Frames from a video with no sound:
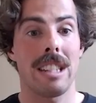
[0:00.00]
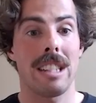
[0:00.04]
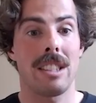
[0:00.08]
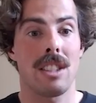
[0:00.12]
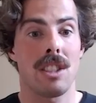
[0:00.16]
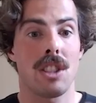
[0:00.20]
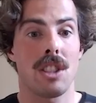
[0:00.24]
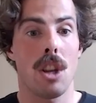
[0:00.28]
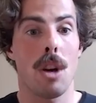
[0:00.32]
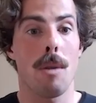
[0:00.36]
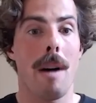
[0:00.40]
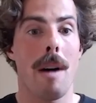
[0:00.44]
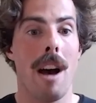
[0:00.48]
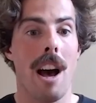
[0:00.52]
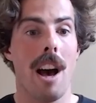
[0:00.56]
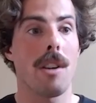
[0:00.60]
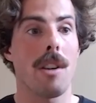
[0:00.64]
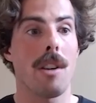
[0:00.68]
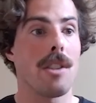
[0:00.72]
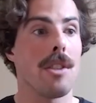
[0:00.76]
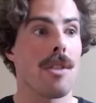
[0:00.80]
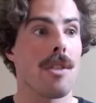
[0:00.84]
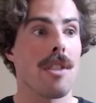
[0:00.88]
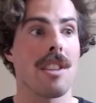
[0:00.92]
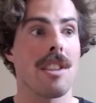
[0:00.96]
that somehow,
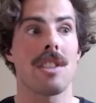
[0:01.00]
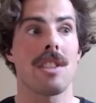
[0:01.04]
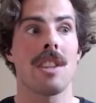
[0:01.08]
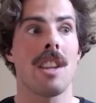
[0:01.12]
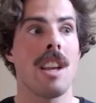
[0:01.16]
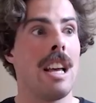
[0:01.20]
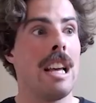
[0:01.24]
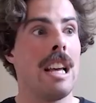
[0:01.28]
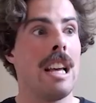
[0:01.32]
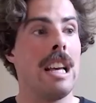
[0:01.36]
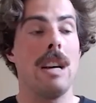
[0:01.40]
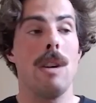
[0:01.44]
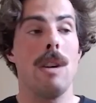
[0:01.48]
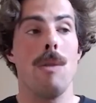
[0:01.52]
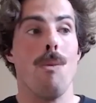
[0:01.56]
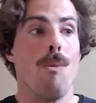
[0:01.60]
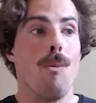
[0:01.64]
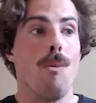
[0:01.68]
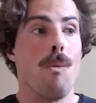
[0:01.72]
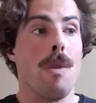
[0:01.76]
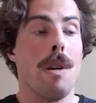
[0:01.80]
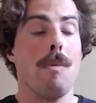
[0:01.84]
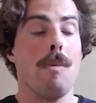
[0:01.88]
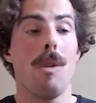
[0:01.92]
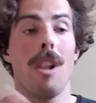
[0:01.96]
you know, this
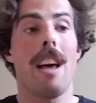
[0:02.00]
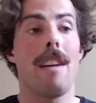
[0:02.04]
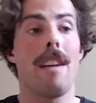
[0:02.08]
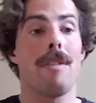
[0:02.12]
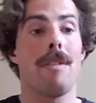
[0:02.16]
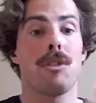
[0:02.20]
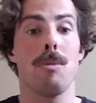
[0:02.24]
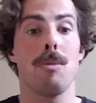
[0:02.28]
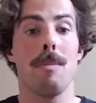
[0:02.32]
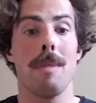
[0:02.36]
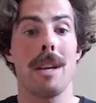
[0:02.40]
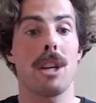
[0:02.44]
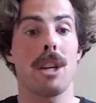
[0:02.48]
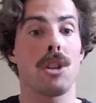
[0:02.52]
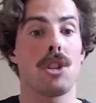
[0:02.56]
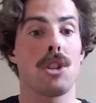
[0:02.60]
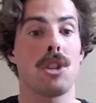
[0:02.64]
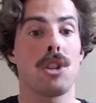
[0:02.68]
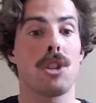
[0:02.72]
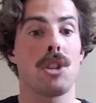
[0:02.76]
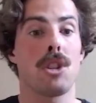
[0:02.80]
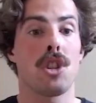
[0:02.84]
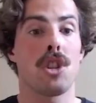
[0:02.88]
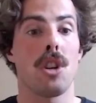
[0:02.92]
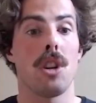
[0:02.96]
we will have to make a
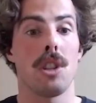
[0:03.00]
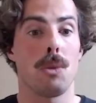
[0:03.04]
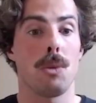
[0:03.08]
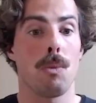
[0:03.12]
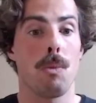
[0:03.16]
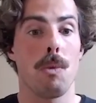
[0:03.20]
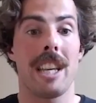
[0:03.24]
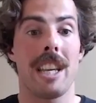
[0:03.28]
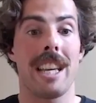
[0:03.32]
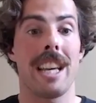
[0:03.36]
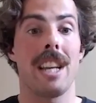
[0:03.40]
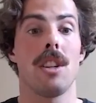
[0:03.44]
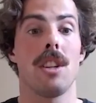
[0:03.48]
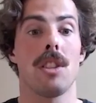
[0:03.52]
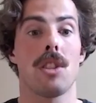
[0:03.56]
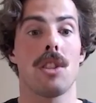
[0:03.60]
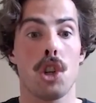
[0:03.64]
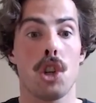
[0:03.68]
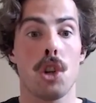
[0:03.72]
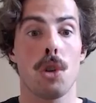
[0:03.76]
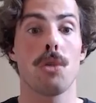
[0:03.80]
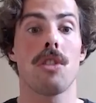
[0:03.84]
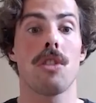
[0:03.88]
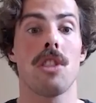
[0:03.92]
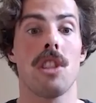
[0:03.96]
choice. We
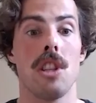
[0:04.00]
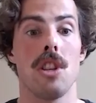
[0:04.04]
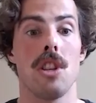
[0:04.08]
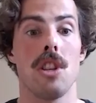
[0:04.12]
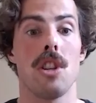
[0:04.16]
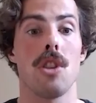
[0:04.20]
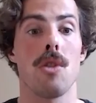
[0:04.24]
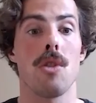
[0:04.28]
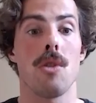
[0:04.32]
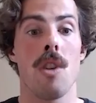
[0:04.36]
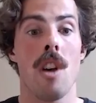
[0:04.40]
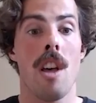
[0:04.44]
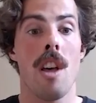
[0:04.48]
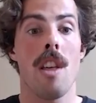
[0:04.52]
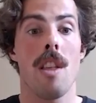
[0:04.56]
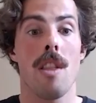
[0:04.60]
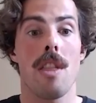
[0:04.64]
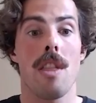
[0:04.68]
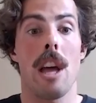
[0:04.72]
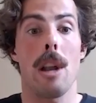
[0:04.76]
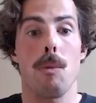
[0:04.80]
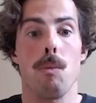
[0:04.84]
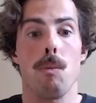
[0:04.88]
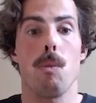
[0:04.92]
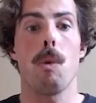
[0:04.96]
cannot continue
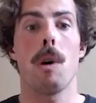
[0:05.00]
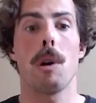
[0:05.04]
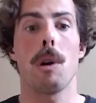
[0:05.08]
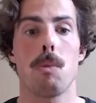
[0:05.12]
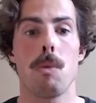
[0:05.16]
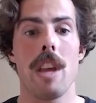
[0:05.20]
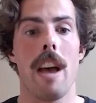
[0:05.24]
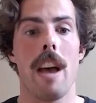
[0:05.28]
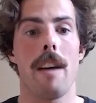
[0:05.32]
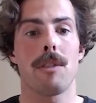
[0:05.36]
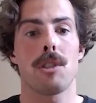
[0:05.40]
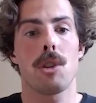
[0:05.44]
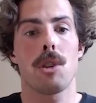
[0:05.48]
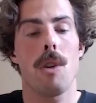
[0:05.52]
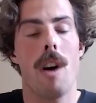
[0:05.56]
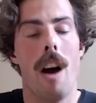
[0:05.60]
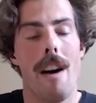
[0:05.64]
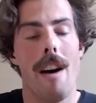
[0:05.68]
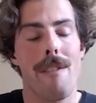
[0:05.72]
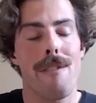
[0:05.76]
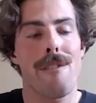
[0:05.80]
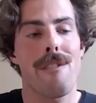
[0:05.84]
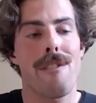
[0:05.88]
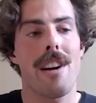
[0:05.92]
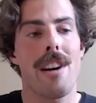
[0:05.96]
that what we have. So
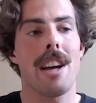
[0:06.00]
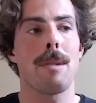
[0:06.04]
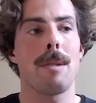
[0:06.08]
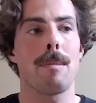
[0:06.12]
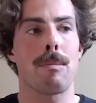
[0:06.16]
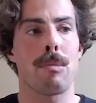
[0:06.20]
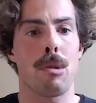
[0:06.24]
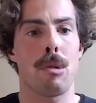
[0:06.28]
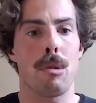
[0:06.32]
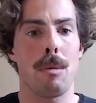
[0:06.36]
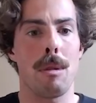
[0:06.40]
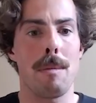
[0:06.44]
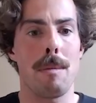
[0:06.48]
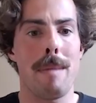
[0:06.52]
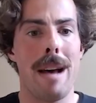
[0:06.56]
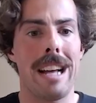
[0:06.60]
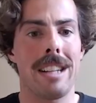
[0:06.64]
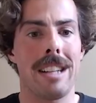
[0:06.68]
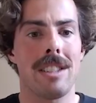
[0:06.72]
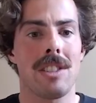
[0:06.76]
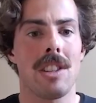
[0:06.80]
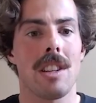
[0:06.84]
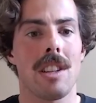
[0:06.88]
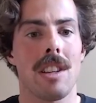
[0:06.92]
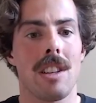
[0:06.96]
I find
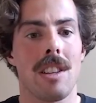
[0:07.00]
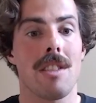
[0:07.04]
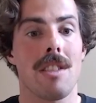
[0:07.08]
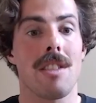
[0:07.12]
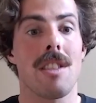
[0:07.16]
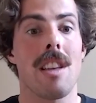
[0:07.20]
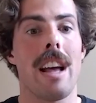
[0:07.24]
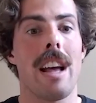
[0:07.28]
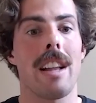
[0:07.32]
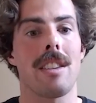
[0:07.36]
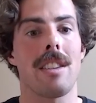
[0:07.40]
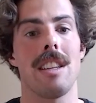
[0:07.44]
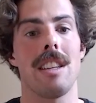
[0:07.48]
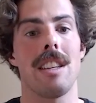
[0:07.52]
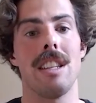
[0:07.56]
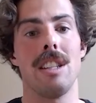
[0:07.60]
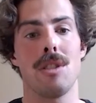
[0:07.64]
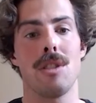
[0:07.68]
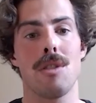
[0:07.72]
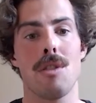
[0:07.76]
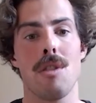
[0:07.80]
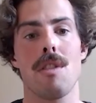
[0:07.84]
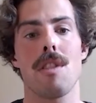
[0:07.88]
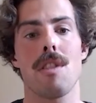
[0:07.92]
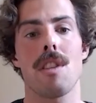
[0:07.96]
problematic that
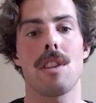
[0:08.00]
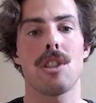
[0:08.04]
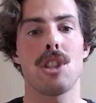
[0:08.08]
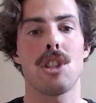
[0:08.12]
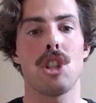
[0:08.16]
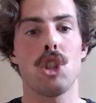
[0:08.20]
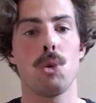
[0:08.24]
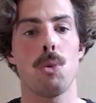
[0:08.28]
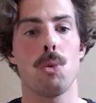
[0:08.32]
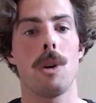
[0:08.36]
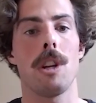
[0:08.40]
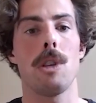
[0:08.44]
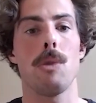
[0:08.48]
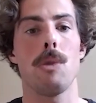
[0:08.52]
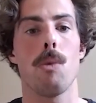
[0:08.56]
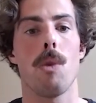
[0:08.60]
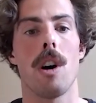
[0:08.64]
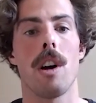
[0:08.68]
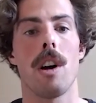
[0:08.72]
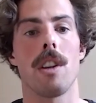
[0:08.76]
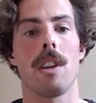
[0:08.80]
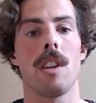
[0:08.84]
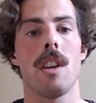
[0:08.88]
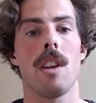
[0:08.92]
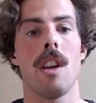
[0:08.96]
in
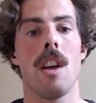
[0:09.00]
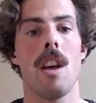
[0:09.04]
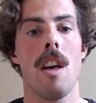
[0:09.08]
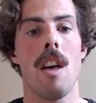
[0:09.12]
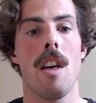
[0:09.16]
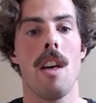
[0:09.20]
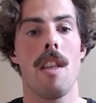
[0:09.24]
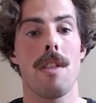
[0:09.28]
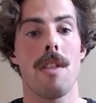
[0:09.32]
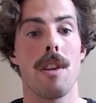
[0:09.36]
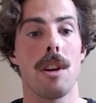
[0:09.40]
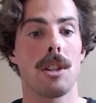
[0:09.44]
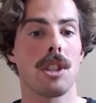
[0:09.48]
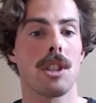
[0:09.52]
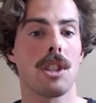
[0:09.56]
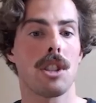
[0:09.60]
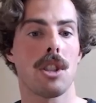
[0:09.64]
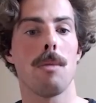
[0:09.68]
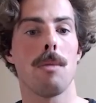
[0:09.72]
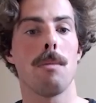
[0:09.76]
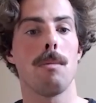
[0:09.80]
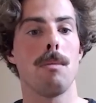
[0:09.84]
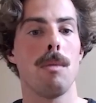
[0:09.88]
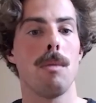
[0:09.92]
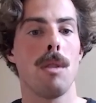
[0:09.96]
2021 there are
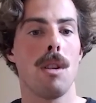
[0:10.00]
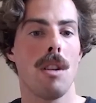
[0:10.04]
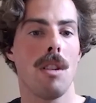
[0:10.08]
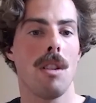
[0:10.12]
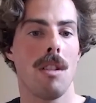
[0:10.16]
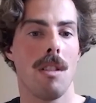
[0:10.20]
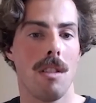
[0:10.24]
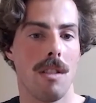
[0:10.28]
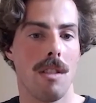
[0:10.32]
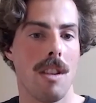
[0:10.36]
some,